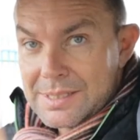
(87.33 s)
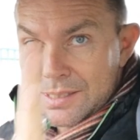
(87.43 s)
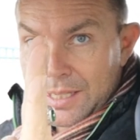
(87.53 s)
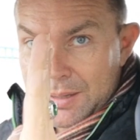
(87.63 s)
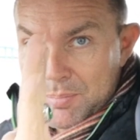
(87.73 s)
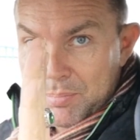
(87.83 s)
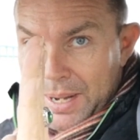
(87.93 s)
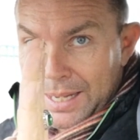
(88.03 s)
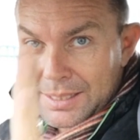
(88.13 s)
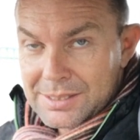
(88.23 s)
it's sitting
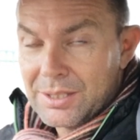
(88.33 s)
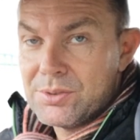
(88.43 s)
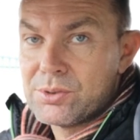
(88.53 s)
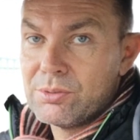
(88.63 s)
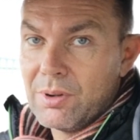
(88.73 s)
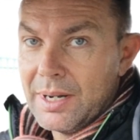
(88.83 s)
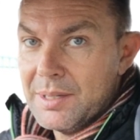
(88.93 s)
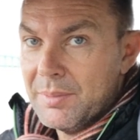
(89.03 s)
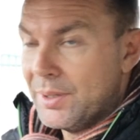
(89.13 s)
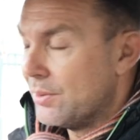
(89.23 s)
bang central, right in
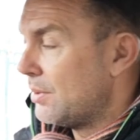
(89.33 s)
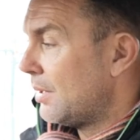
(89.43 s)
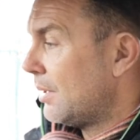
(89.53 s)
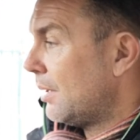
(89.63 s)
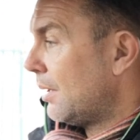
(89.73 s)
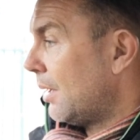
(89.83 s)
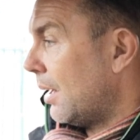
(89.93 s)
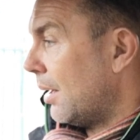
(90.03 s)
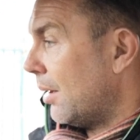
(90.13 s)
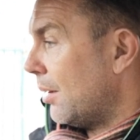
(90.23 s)
the middle.
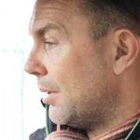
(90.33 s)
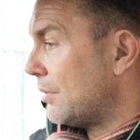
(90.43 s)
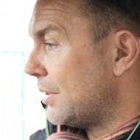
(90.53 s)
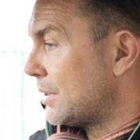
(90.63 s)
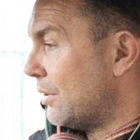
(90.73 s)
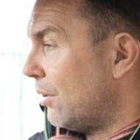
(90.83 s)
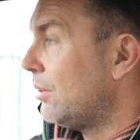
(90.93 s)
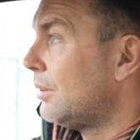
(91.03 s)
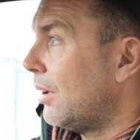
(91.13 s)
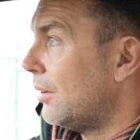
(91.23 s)
Uh, if it's not,
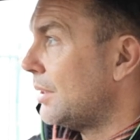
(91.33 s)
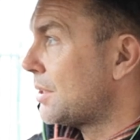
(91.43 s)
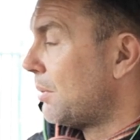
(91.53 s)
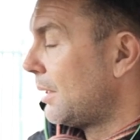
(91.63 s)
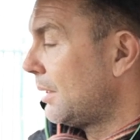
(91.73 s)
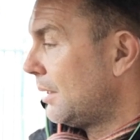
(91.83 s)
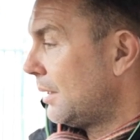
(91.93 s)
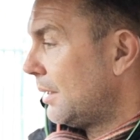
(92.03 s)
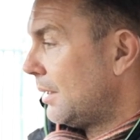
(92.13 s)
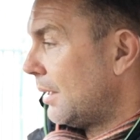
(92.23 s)
like on this one,
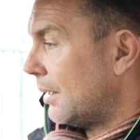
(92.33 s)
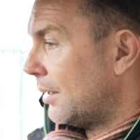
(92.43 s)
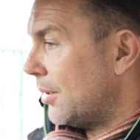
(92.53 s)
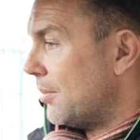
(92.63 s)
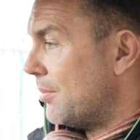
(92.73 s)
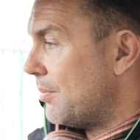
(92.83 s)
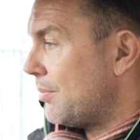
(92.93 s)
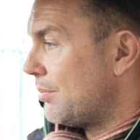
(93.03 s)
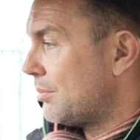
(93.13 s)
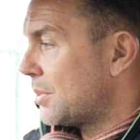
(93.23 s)
um,
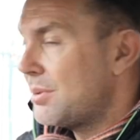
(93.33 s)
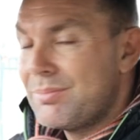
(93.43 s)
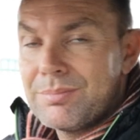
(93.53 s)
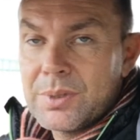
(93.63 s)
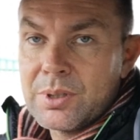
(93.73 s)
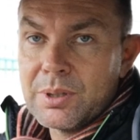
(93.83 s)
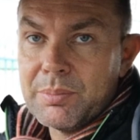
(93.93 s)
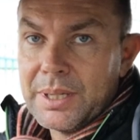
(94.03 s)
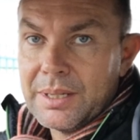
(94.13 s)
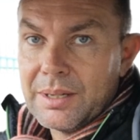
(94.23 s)
could
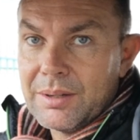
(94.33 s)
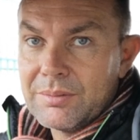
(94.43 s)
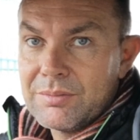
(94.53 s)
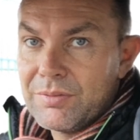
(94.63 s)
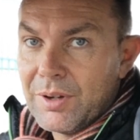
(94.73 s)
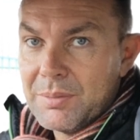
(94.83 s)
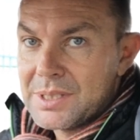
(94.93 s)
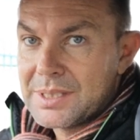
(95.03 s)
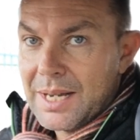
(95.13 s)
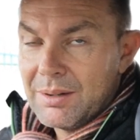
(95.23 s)
be a uh,
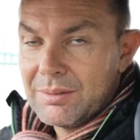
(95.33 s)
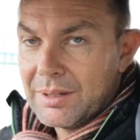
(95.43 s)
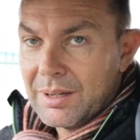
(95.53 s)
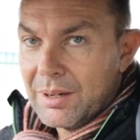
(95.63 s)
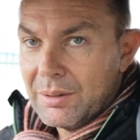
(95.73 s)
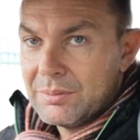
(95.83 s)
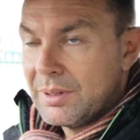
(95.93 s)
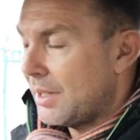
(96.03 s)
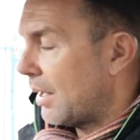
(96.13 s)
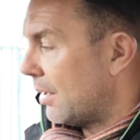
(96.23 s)
thermostat, I don't
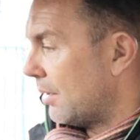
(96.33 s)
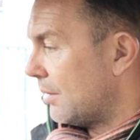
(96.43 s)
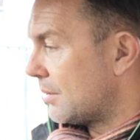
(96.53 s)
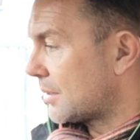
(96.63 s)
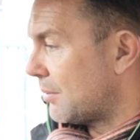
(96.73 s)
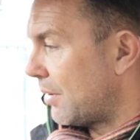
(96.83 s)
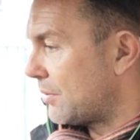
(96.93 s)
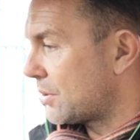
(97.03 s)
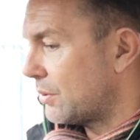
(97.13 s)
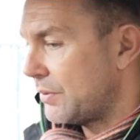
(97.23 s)
know, uh, some
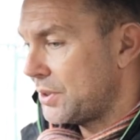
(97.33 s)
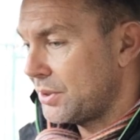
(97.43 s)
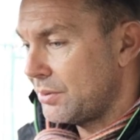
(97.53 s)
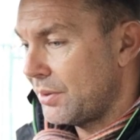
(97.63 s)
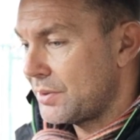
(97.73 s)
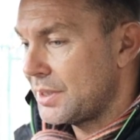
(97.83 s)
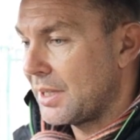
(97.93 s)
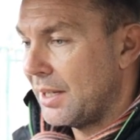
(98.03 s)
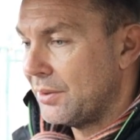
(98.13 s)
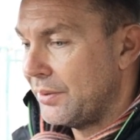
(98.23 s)
other sort of issue obviously
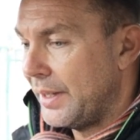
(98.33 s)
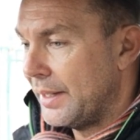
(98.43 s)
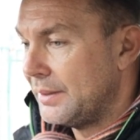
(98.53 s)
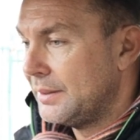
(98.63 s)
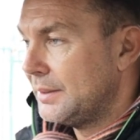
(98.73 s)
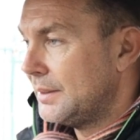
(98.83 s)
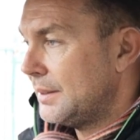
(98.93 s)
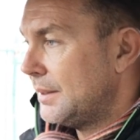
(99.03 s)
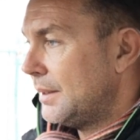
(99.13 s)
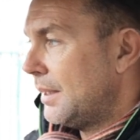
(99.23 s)
going on
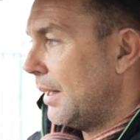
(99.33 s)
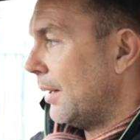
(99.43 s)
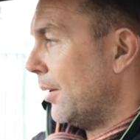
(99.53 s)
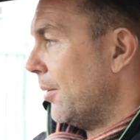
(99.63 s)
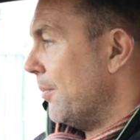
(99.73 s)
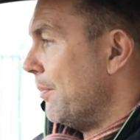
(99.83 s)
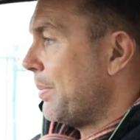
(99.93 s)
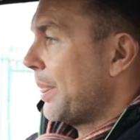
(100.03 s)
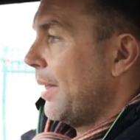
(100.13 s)
now. Um,